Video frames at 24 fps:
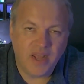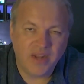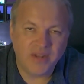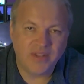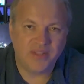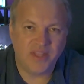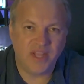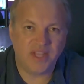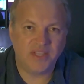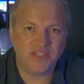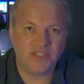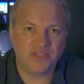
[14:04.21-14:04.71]

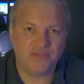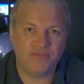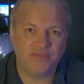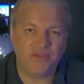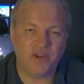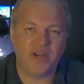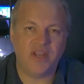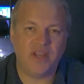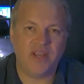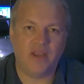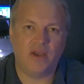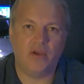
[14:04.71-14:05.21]
This
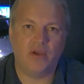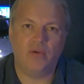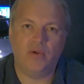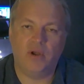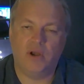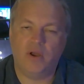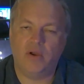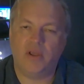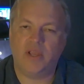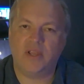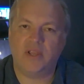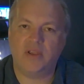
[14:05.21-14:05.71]
video,
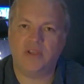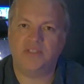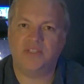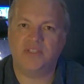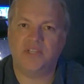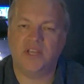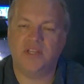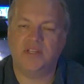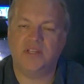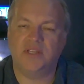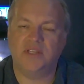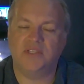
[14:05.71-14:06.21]
like I
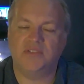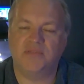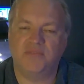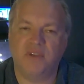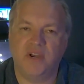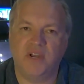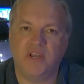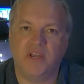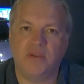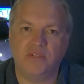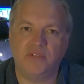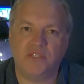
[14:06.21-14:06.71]
said, this
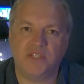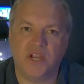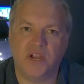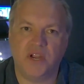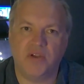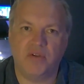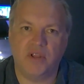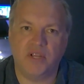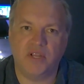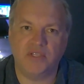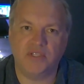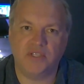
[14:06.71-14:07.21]
video
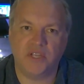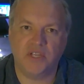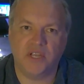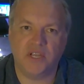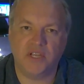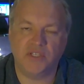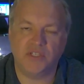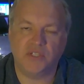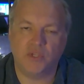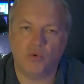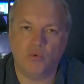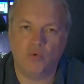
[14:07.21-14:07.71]
series
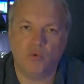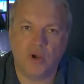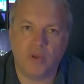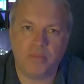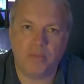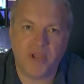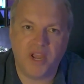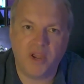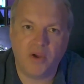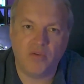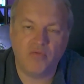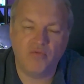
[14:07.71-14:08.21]
is all
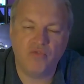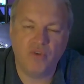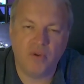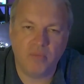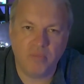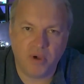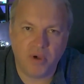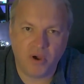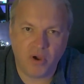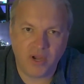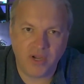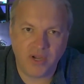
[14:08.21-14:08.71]
about
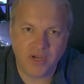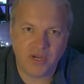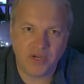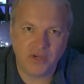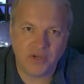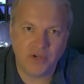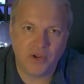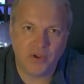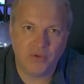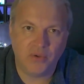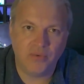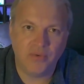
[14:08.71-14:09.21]

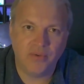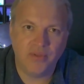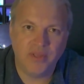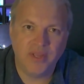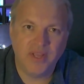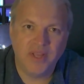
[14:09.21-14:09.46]
reminding you.